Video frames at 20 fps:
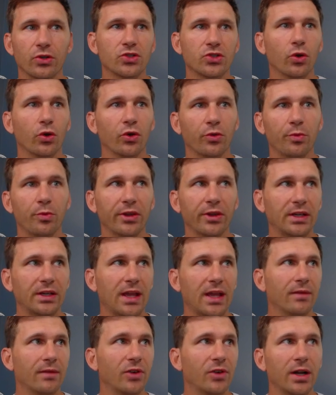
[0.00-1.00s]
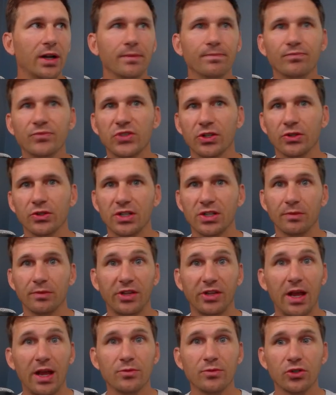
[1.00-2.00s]
you ultimately get, right? So
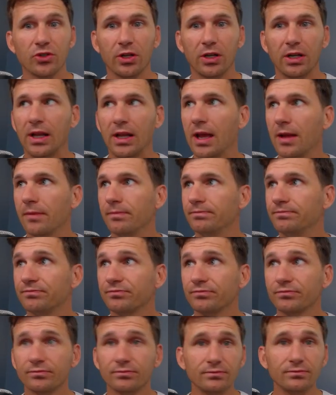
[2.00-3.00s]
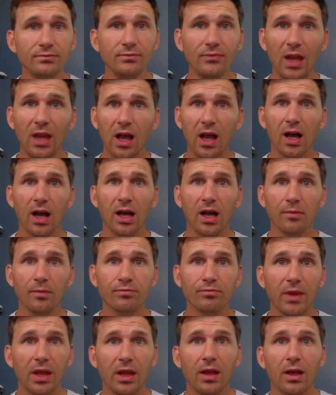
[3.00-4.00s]
sometimes you're going to get a
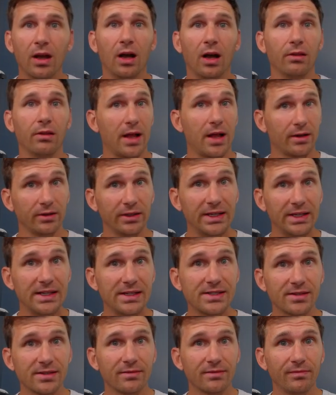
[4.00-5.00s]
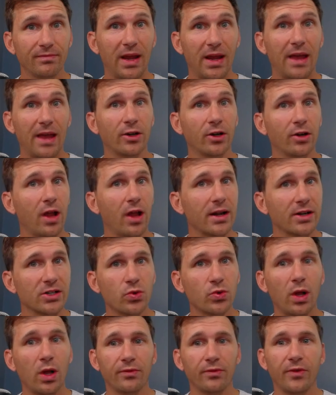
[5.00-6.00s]
lot of leads and they're not as
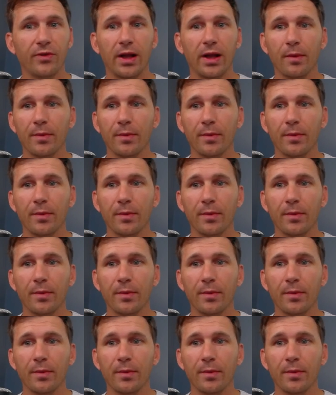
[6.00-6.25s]
qualified.